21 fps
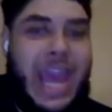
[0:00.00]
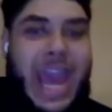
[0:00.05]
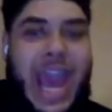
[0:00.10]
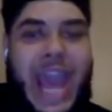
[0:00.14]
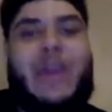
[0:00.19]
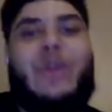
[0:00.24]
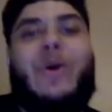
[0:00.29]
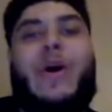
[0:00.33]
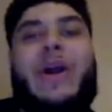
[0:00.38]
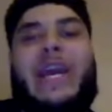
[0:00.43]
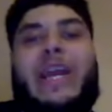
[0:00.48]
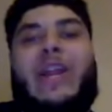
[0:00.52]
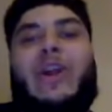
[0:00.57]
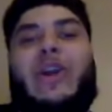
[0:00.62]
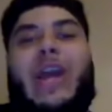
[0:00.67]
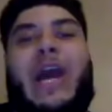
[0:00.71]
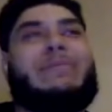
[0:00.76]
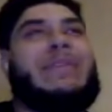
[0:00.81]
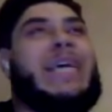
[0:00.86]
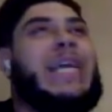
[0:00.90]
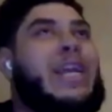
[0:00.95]
you know, look,
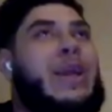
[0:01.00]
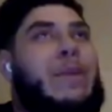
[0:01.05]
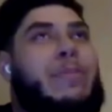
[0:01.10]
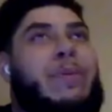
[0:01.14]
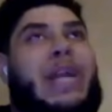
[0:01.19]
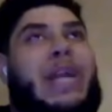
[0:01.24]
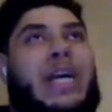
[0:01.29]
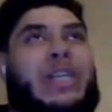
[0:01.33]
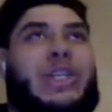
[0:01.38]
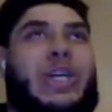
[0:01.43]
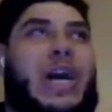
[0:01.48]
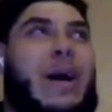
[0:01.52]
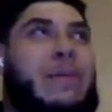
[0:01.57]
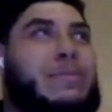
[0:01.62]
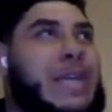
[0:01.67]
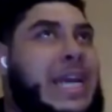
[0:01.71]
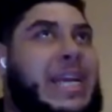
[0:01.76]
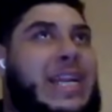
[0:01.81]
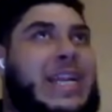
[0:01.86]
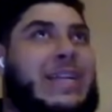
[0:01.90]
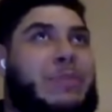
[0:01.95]
I'm telling a production
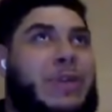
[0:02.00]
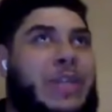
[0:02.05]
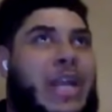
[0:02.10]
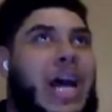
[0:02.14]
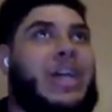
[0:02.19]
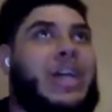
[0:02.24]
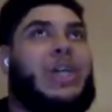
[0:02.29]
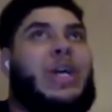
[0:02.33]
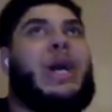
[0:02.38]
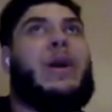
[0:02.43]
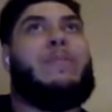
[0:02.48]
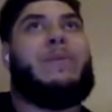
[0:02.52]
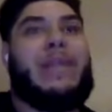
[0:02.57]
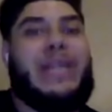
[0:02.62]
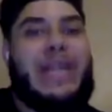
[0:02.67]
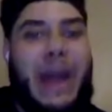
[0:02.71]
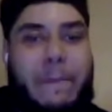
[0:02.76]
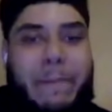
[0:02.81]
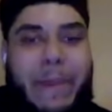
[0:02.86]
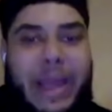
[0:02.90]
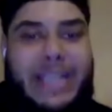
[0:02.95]
company
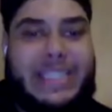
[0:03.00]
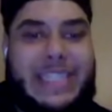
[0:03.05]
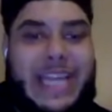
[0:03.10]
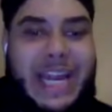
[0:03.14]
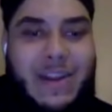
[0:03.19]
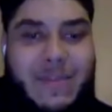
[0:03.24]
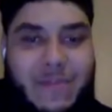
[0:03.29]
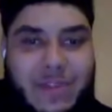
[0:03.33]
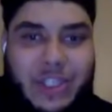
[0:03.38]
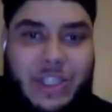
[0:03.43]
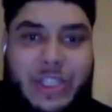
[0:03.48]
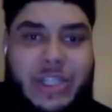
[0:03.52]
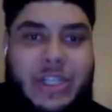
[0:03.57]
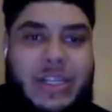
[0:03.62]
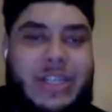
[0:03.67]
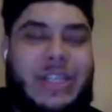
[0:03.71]
that makes television.